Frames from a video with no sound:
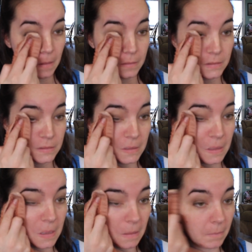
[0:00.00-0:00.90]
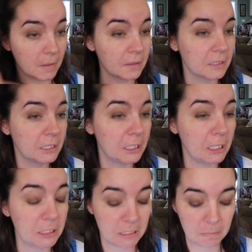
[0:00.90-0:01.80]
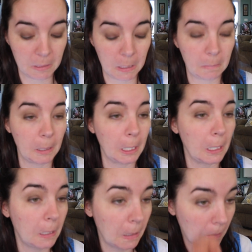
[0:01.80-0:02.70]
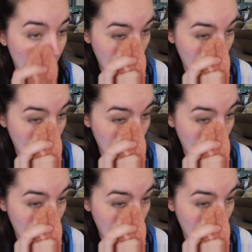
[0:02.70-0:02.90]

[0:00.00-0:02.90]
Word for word: Let's um, clean this up a little bit.